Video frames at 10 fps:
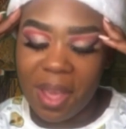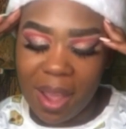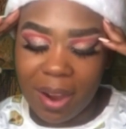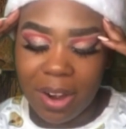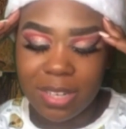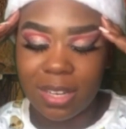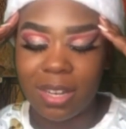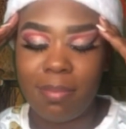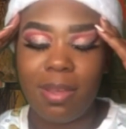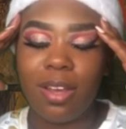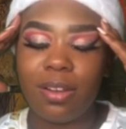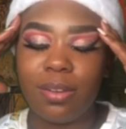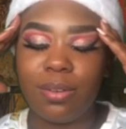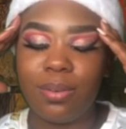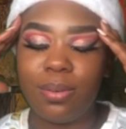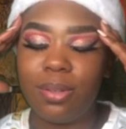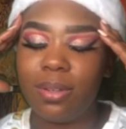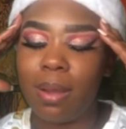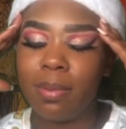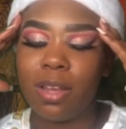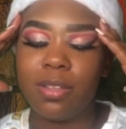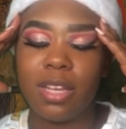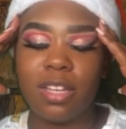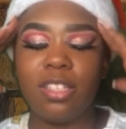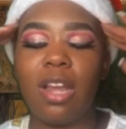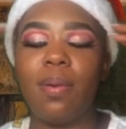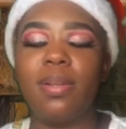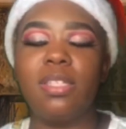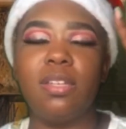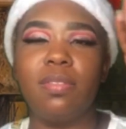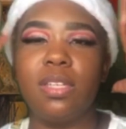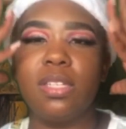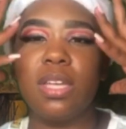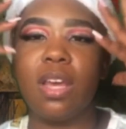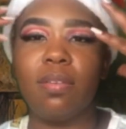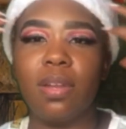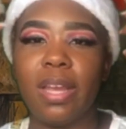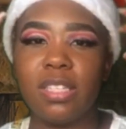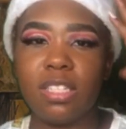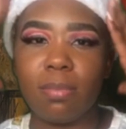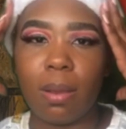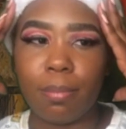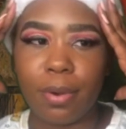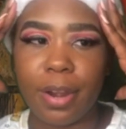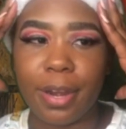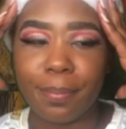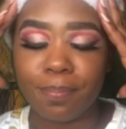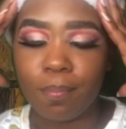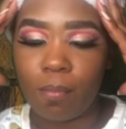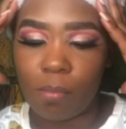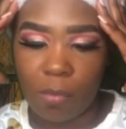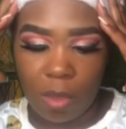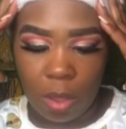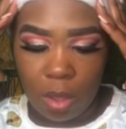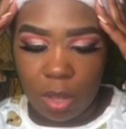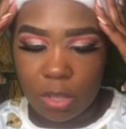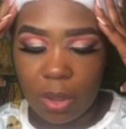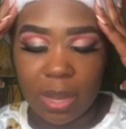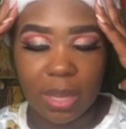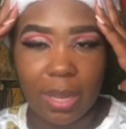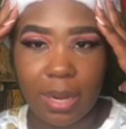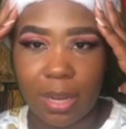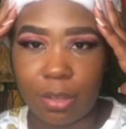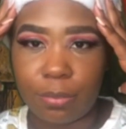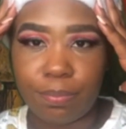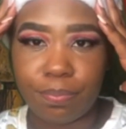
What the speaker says: All right, y'all, let me go. I'm gonna go take a shower and see if this kind of relaxes my brain so I can lay down.